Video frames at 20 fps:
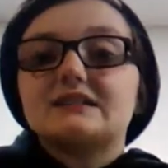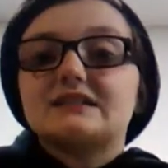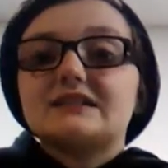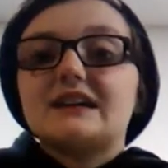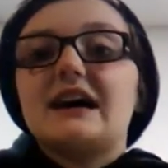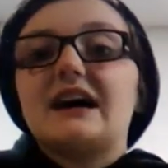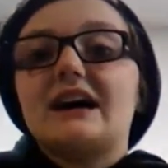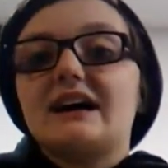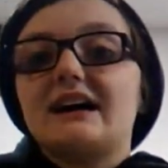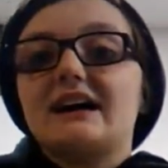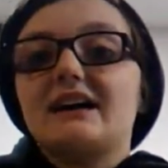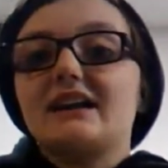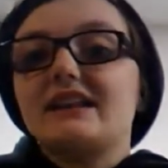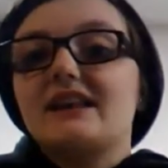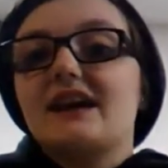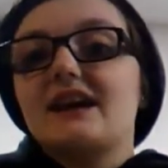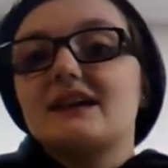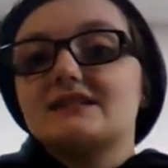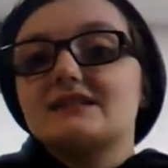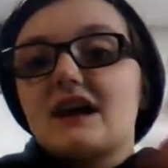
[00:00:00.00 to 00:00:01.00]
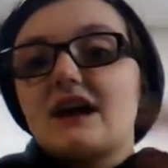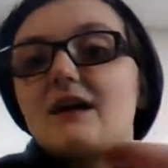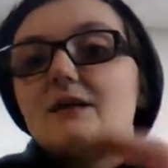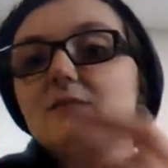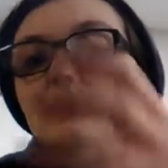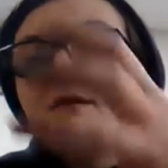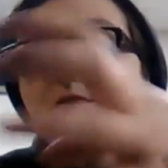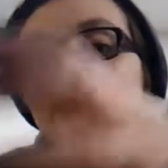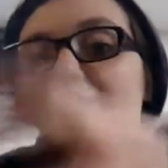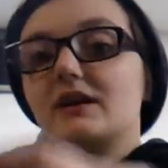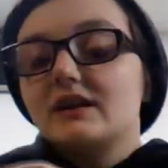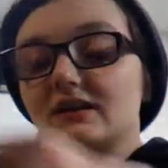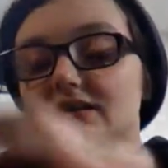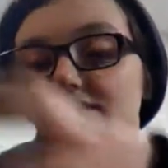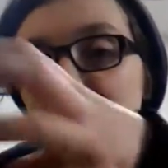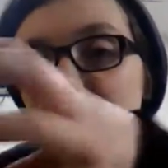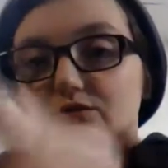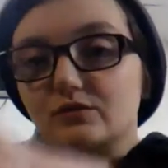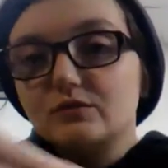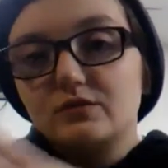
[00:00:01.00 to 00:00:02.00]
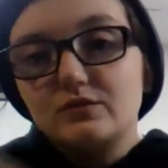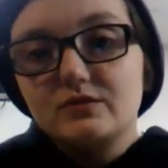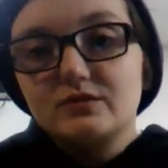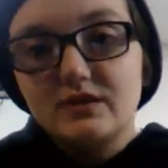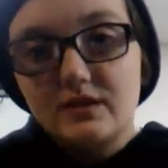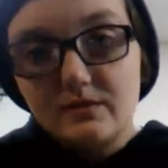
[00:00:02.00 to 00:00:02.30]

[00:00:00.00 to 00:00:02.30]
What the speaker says: aside that time and money to do